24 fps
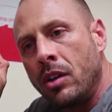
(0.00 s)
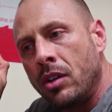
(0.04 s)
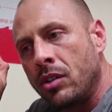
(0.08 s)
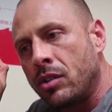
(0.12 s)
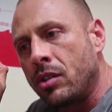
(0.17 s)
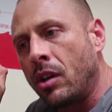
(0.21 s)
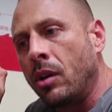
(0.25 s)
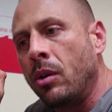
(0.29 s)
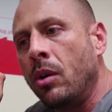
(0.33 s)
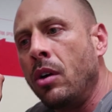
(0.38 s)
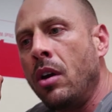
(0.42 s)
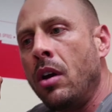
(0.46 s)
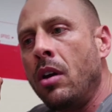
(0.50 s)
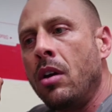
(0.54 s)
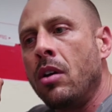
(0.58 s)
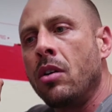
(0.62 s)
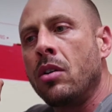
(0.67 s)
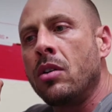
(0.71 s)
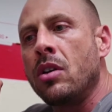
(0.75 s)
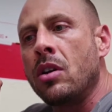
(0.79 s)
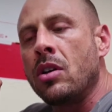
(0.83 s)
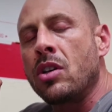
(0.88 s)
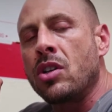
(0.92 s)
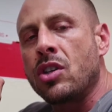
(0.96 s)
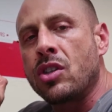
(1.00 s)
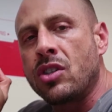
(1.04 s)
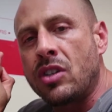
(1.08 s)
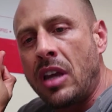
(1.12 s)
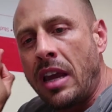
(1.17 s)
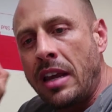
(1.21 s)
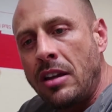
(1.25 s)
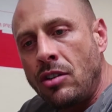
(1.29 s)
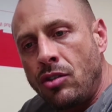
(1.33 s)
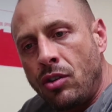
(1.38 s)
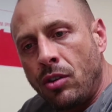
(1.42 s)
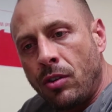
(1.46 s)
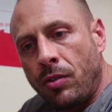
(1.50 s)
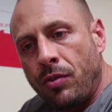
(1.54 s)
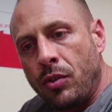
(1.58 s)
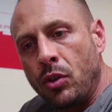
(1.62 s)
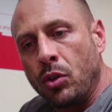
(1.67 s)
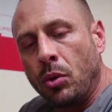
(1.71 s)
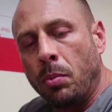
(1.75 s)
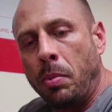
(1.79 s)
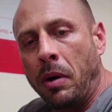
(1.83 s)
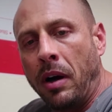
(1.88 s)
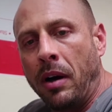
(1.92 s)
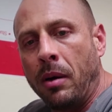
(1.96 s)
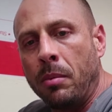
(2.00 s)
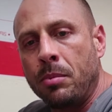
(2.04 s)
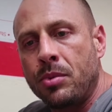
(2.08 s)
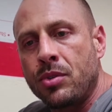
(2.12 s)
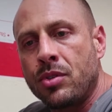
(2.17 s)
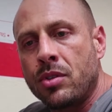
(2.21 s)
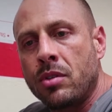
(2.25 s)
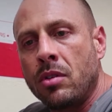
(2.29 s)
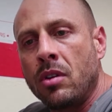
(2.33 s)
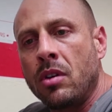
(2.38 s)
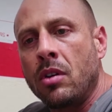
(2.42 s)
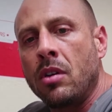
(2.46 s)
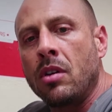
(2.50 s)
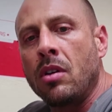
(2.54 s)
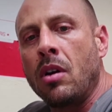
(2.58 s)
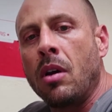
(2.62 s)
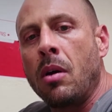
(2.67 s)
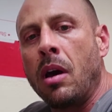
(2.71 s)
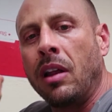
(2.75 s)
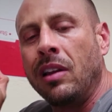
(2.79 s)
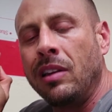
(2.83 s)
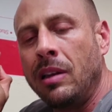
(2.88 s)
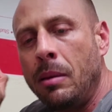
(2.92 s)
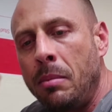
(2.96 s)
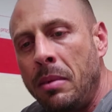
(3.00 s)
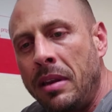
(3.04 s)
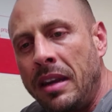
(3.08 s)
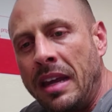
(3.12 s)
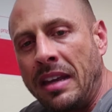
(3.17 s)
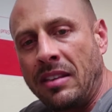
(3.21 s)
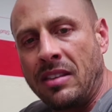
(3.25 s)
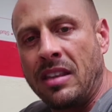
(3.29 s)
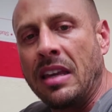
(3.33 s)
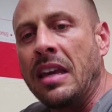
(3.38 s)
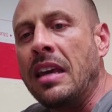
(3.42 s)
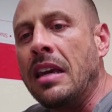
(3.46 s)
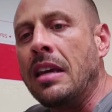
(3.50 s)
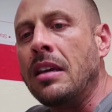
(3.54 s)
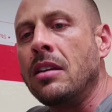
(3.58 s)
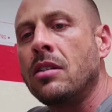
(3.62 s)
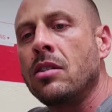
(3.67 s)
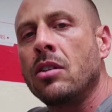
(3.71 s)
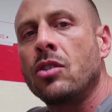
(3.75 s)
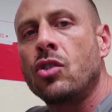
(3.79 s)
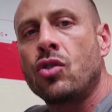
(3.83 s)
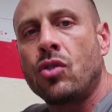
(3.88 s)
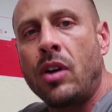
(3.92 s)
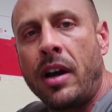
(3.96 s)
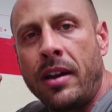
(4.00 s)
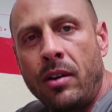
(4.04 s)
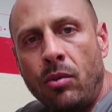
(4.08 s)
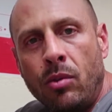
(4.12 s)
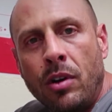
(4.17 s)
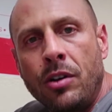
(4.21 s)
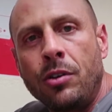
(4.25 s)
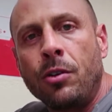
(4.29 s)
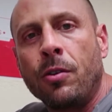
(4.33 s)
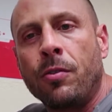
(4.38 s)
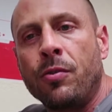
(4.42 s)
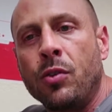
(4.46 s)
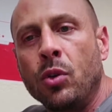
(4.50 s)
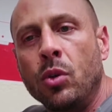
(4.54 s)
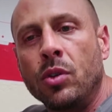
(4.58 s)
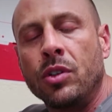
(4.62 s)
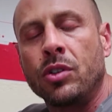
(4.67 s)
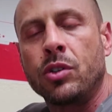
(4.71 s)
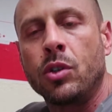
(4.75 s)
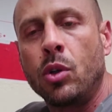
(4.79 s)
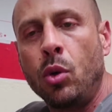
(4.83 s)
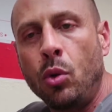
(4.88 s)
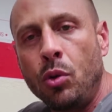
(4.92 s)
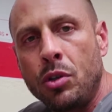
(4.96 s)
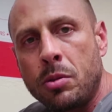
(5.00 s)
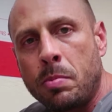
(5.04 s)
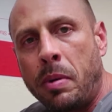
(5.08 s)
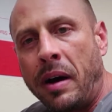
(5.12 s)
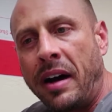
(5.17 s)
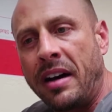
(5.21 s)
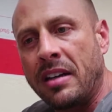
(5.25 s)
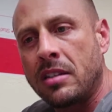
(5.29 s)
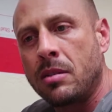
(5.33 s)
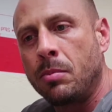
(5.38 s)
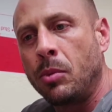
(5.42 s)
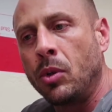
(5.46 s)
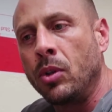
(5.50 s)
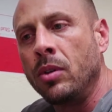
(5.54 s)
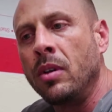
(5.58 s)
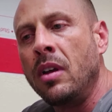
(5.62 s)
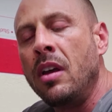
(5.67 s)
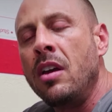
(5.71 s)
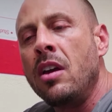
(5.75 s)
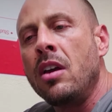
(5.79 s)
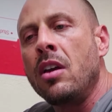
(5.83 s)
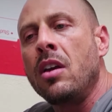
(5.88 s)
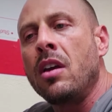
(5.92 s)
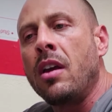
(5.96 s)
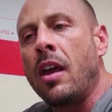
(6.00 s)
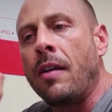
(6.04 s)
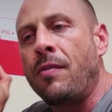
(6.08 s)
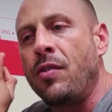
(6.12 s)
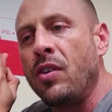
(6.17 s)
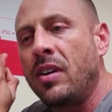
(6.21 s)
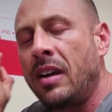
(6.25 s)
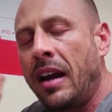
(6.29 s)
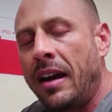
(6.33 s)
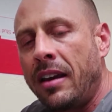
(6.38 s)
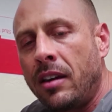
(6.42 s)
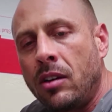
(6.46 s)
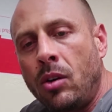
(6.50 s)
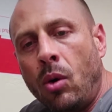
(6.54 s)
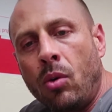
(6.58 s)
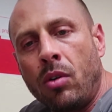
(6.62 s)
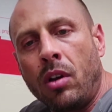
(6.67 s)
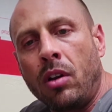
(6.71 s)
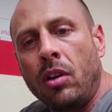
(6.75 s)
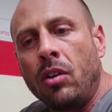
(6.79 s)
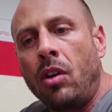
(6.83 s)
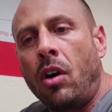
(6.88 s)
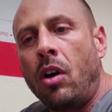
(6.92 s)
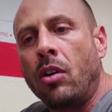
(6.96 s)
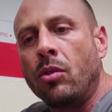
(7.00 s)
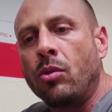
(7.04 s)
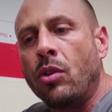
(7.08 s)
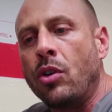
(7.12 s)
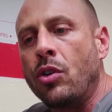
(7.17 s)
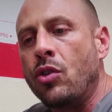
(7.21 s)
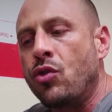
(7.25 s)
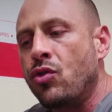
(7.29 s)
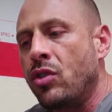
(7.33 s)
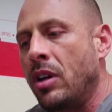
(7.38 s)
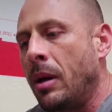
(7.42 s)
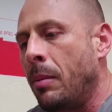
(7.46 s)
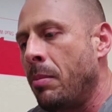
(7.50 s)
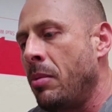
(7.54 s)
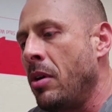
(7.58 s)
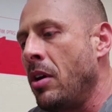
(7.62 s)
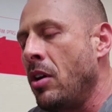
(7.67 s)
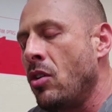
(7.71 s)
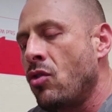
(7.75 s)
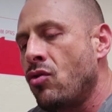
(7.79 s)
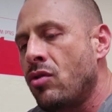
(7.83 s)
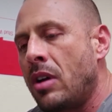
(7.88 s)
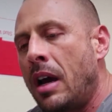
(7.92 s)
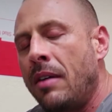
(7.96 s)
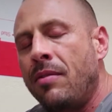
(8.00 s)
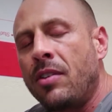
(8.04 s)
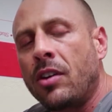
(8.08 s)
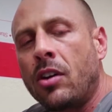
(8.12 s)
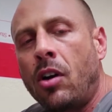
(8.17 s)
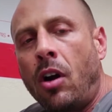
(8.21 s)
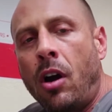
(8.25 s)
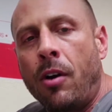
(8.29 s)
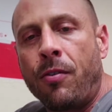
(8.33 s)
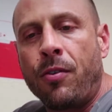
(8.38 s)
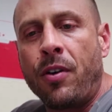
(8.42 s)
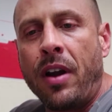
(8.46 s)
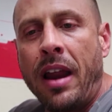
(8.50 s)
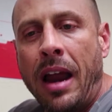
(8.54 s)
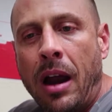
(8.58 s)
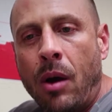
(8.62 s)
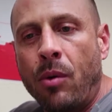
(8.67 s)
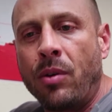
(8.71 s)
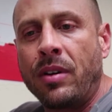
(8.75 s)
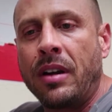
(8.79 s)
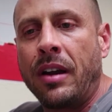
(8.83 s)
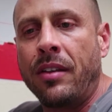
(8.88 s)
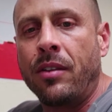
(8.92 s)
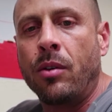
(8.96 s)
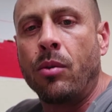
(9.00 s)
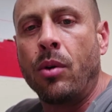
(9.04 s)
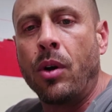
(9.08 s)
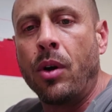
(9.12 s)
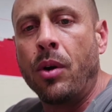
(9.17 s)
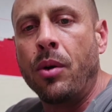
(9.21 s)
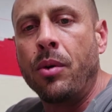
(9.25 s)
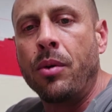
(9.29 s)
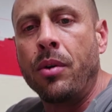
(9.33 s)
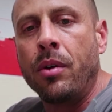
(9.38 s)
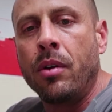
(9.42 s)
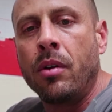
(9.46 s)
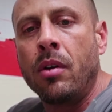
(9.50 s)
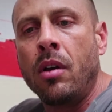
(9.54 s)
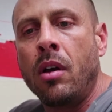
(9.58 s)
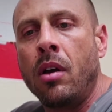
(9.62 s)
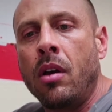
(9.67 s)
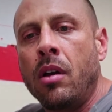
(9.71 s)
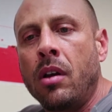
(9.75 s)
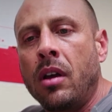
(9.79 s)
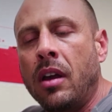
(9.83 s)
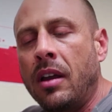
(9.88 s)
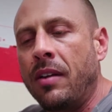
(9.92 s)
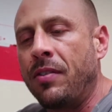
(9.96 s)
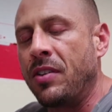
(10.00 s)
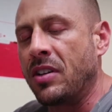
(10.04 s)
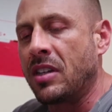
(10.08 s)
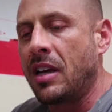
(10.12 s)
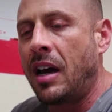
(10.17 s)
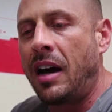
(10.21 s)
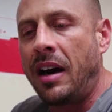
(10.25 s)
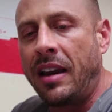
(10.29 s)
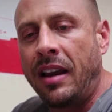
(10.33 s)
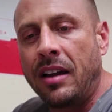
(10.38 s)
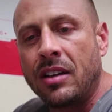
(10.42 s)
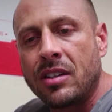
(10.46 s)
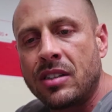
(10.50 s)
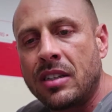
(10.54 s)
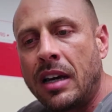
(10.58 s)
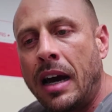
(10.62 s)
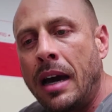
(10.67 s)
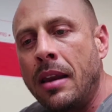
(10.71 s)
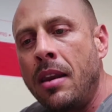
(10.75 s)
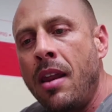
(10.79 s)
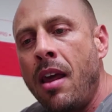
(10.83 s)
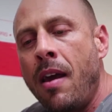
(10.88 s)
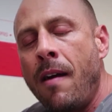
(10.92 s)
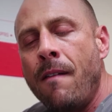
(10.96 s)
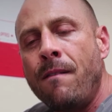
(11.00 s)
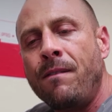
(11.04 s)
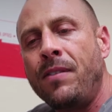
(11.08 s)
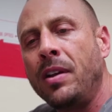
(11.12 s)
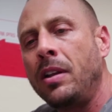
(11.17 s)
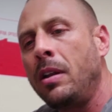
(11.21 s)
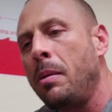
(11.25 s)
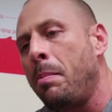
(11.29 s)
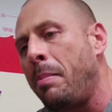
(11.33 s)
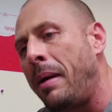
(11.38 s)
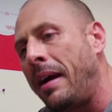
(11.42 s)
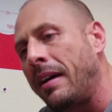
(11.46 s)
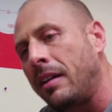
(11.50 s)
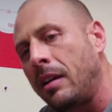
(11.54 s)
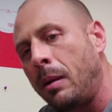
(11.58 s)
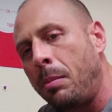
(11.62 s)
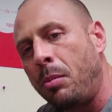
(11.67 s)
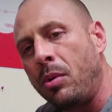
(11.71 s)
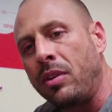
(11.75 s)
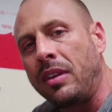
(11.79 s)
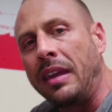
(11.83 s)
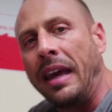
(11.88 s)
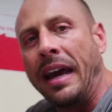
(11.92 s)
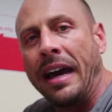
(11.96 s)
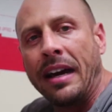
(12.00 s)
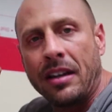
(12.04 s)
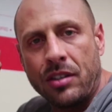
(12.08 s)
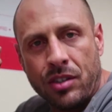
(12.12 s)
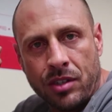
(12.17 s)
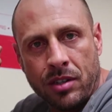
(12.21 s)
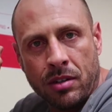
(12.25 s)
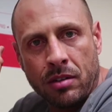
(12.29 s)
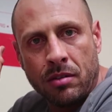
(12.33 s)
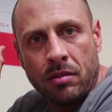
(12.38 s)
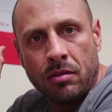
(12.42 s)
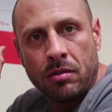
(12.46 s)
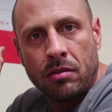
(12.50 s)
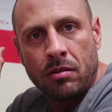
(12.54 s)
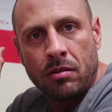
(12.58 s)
So stage your fuel pumps eliminate the heat, try to run your fuel as cool as possible. If you got to go on a long road trip, drive the car for an hour down the road. And if it's hot outside, fill it back up with gas.